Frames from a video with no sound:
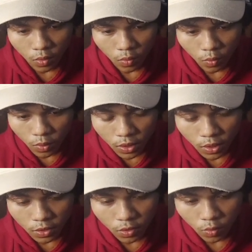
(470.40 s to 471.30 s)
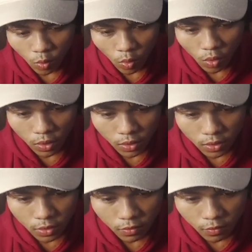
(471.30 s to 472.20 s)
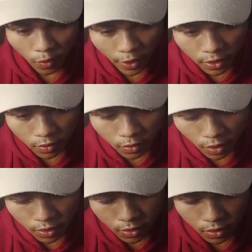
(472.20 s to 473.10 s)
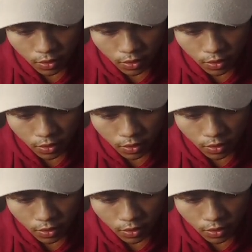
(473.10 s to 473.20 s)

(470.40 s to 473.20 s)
we're gonna store the file writer